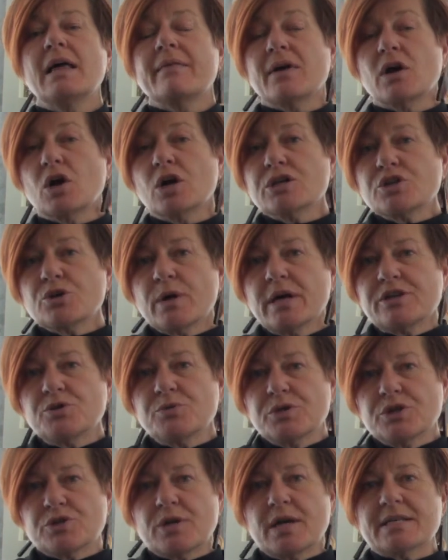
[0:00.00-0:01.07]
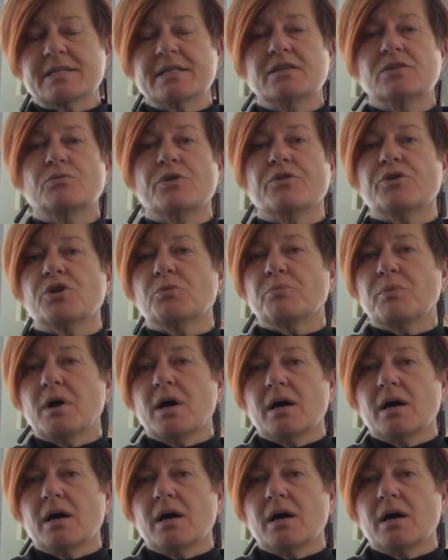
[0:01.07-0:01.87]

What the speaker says: they are trying to address it with an